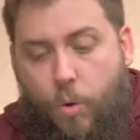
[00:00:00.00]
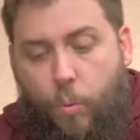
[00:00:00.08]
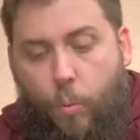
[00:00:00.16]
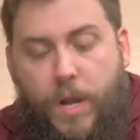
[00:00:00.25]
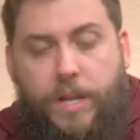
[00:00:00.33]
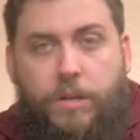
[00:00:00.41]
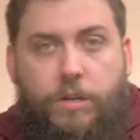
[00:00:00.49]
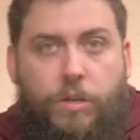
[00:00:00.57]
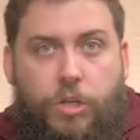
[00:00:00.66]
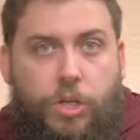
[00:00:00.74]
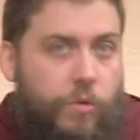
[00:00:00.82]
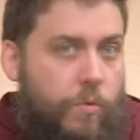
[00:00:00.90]
when
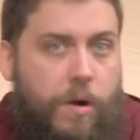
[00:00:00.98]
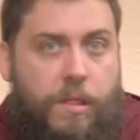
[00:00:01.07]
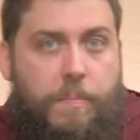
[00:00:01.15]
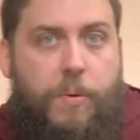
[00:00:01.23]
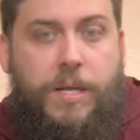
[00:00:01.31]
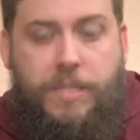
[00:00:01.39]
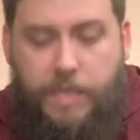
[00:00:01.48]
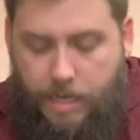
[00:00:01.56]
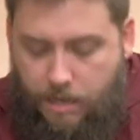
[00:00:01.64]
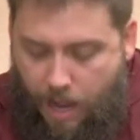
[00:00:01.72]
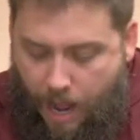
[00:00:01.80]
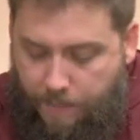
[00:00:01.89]
you are the
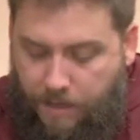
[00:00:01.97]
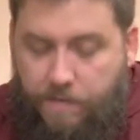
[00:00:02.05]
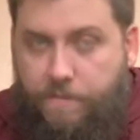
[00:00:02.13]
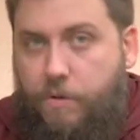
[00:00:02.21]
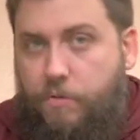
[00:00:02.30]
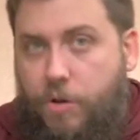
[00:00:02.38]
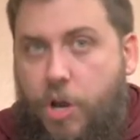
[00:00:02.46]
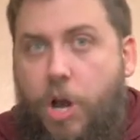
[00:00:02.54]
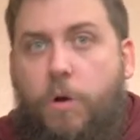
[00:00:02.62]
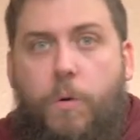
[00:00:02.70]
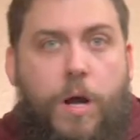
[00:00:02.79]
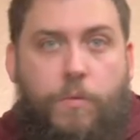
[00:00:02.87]
president, I'm going to vote
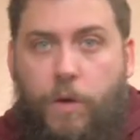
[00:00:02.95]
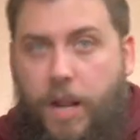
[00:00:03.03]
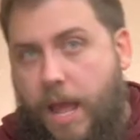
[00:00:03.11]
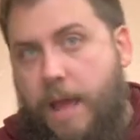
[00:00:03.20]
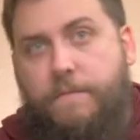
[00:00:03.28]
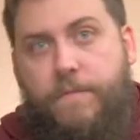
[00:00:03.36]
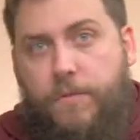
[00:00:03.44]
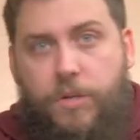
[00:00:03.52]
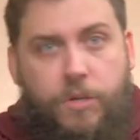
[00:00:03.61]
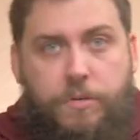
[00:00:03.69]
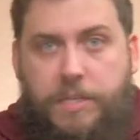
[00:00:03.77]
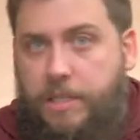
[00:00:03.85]
no on whatever
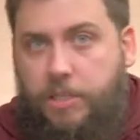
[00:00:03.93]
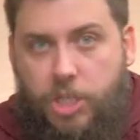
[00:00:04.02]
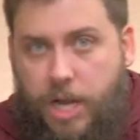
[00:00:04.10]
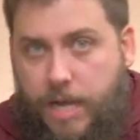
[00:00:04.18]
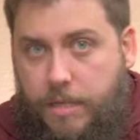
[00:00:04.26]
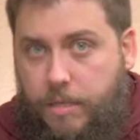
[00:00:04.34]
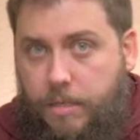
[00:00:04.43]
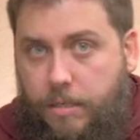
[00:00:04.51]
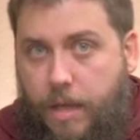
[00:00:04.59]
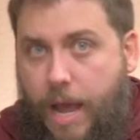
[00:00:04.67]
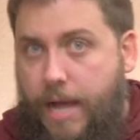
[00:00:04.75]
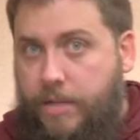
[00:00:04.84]
you suggest
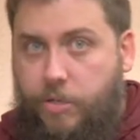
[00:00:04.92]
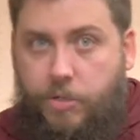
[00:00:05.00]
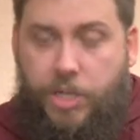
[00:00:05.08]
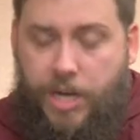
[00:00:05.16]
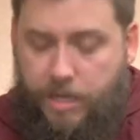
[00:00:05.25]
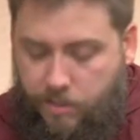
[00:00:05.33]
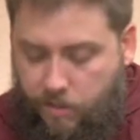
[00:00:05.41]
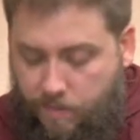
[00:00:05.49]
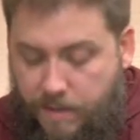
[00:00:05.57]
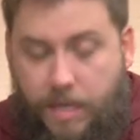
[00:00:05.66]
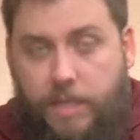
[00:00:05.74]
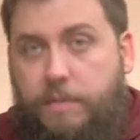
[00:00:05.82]
as your chancellor,
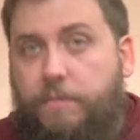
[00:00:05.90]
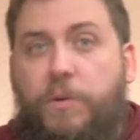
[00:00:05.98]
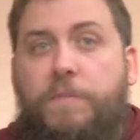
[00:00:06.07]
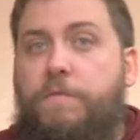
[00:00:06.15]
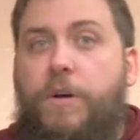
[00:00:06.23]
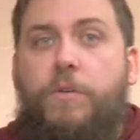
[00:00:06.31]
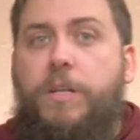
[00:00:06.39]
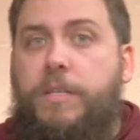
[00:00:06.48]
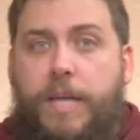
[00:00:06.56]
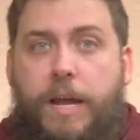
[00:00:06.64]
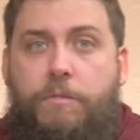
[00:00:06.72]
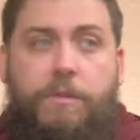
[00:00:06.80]
because if we vote it
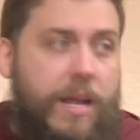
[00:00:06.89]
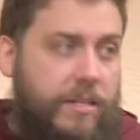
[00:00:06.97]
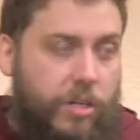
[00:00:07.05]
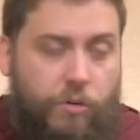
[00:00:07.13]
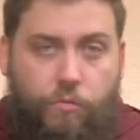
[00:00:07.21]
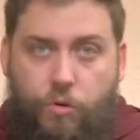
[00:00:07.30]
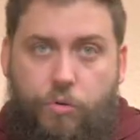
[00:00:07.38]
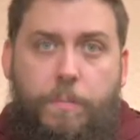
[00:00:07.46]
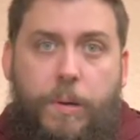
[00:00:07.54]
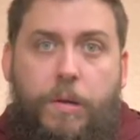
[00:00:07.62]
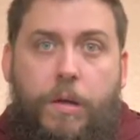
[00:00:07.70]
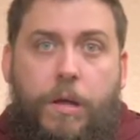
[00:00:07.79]
down as a group,
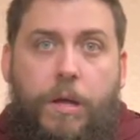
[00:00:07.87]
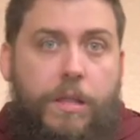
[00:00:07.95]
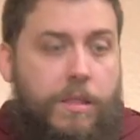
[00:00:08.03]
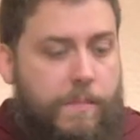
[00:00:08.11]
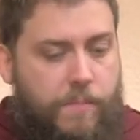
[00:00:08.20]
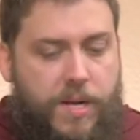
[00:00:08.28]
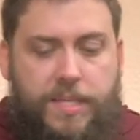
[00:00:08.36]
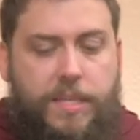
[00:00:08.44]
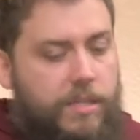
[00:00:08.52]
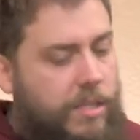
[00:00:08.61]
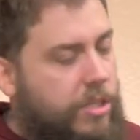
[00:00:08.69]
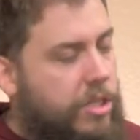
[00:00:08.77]
the
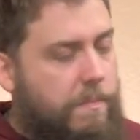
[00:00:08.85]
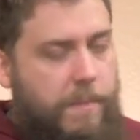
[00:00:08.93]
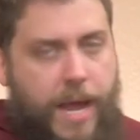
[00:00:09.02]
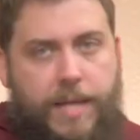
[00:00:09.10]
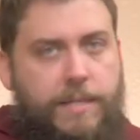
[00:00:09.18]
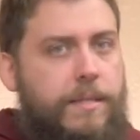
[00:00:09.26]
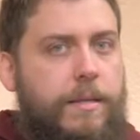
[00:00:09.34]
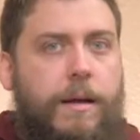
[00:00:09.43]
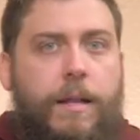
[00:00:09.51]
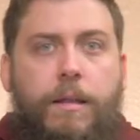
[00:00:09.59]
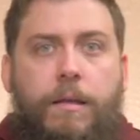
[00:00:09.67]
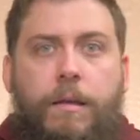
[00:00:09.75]
presidency just passes
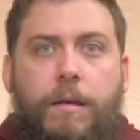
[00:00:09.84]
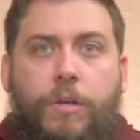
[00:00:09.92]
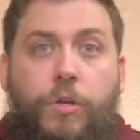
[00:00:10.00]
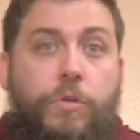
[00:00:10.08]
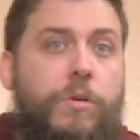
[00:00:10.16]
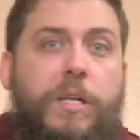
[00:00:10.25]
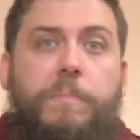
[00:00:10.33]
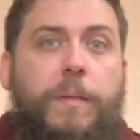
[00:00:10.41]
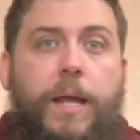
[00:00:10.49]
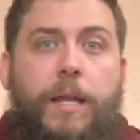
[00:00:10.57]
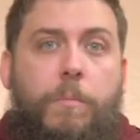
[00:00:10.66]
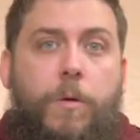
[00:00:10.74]
on. You don't get to
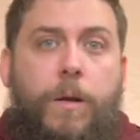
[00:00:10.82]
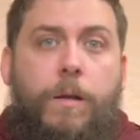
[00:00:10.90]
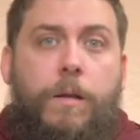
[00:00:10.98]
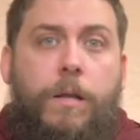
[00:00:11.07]
play anymore.